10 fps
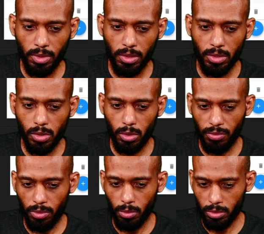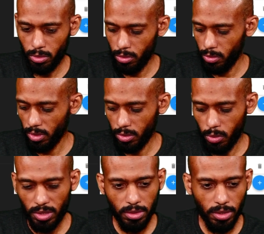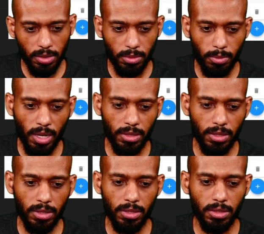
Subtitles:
So if you want to do a 20 padding here,